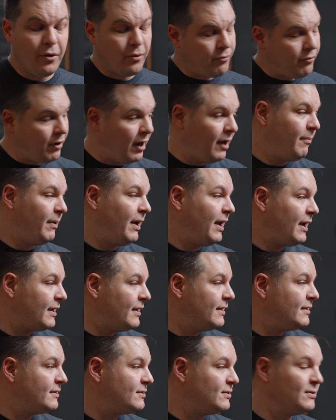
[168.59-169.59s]
right
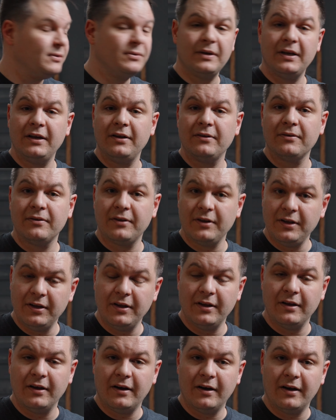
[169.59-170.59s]
back into either
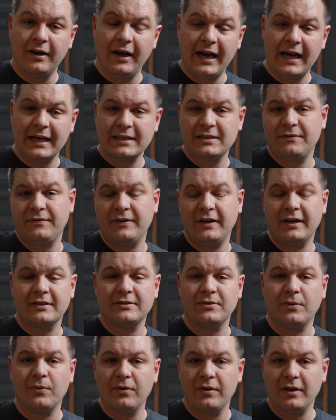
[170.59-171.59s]
the
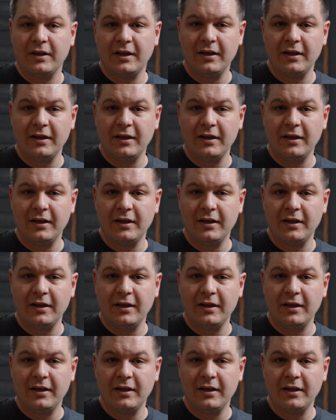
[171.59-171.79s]
Axe-FX or the